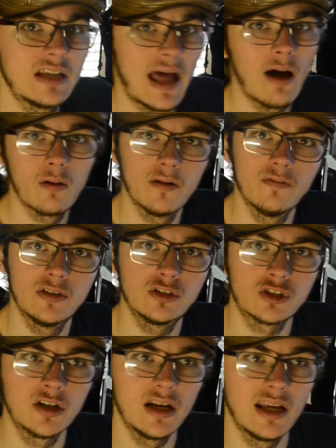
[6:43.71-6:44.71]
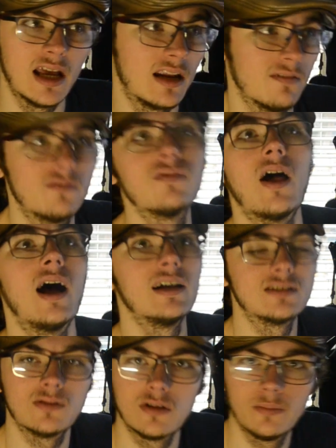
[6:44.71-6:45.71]
out of the tree and it
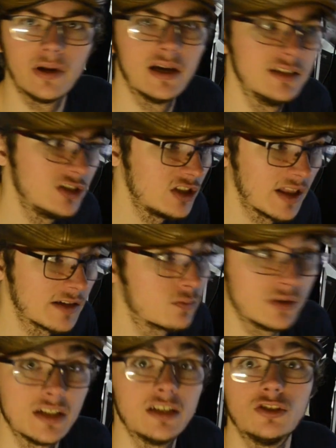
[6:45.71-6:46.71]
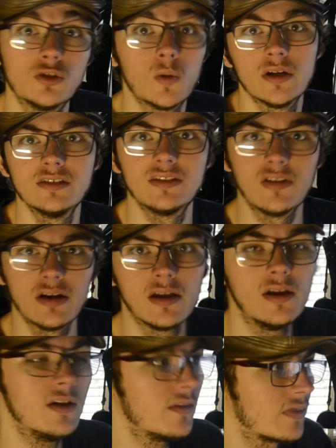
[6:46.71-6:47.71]
flies a little bit, and she really enjoys the
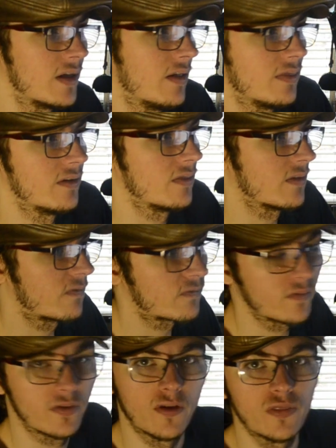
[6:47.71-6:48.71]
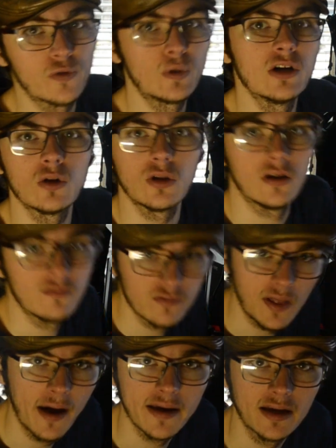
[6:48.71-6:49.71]
thrill of
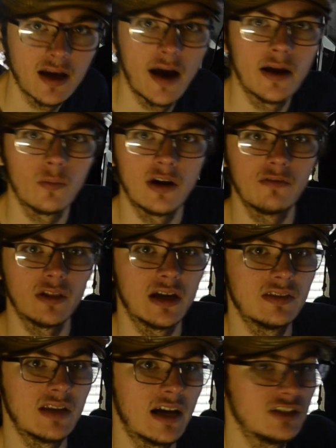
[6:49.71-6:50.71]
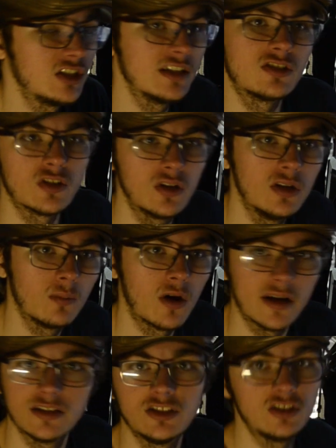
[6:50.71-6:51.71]
flying a kite or whatever like that. She gets her cutie mark
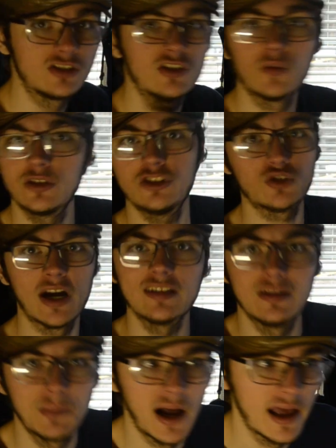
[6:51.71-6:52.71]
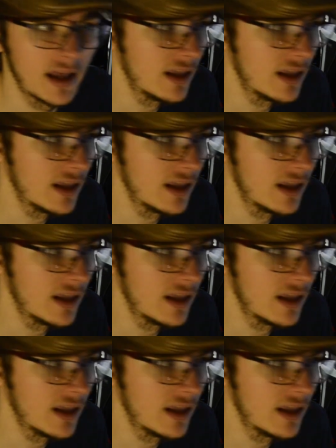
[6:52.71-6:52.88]
and she's so distracted by it,